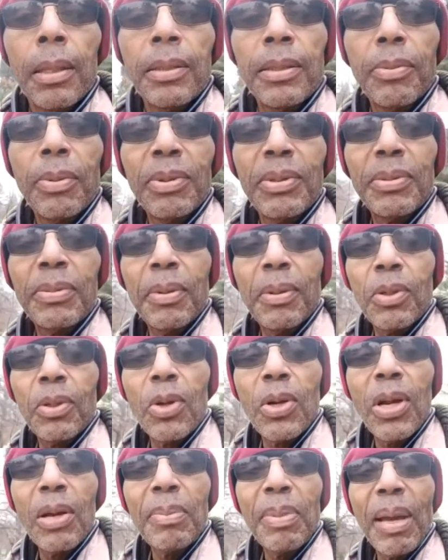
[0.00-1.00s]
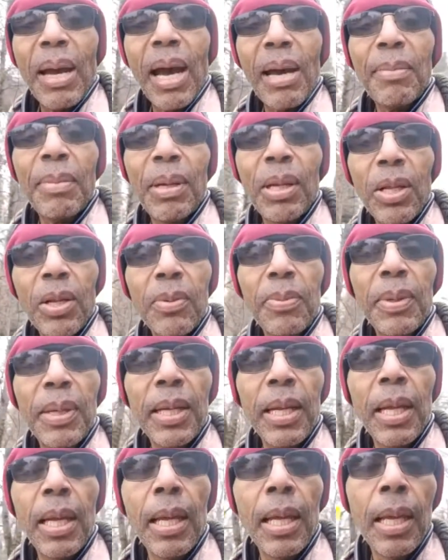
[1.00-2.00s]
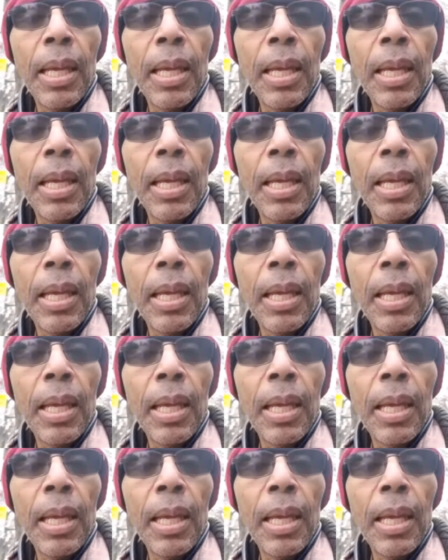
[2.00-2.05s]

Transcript: So what's going on behind me a little bit.